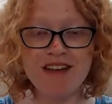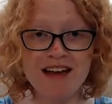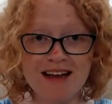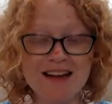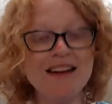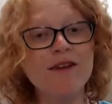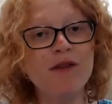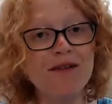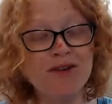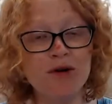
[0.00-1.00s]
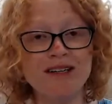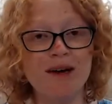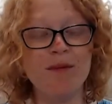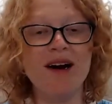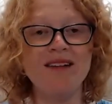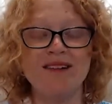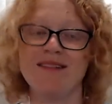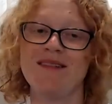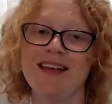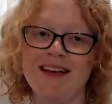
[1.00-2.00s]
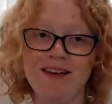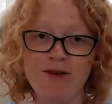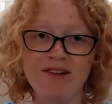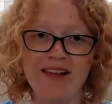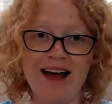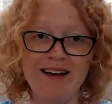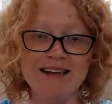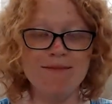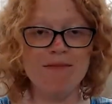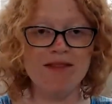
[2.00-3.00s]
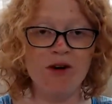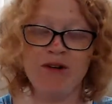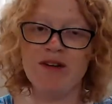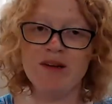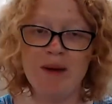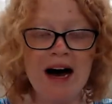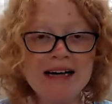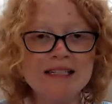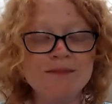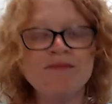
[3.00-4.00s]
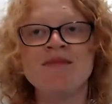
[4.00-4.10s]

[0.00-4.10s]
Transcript: And if you have a tortilla press, use that. Don't use a pot